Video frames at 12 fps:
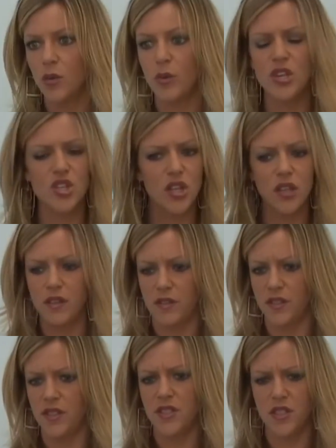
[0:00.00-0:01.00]
We should
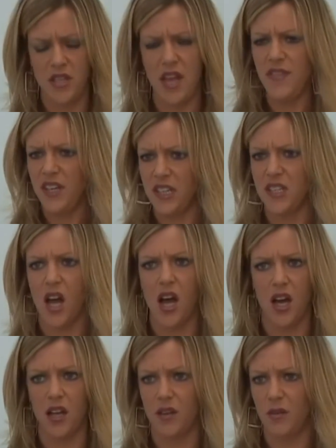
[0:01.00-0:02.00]
definitely
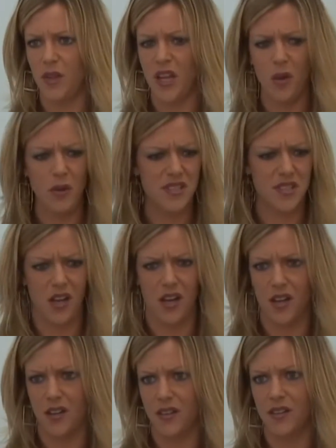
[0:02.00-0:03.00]
talk. We can always
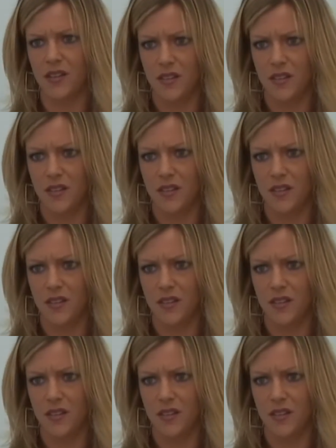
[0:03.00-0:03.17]
talk.